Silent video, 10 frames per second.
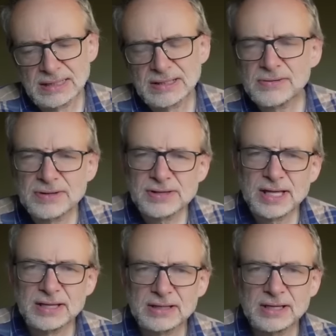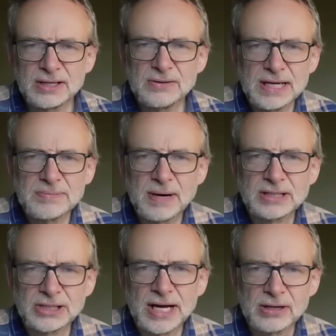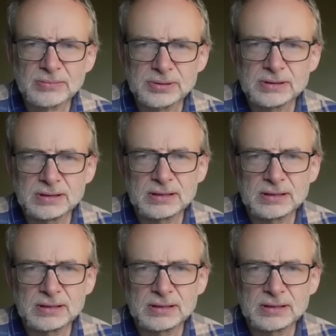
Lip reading: I don't think that you need much help.